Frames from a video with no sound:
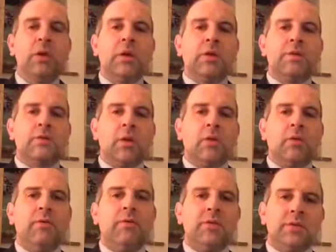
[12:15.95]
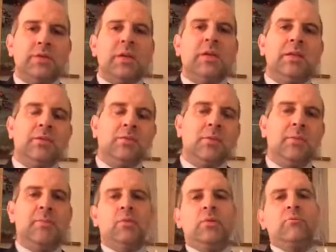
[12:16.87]
So if you're just sitting in the swimming
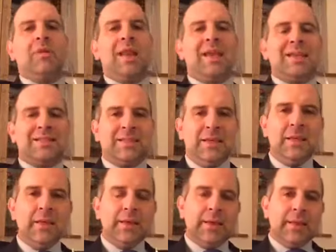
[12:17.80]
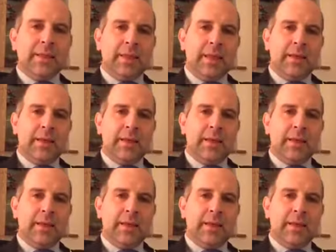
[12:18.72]
pool and relaxing, then